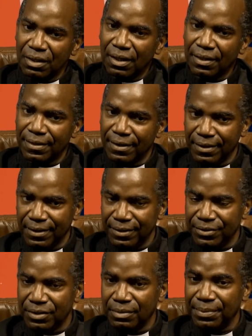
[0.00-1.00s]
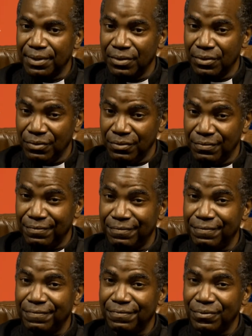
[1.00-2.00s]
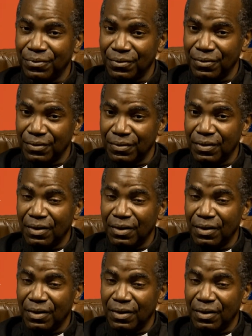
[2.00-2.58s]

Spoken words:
I think he's going to be known for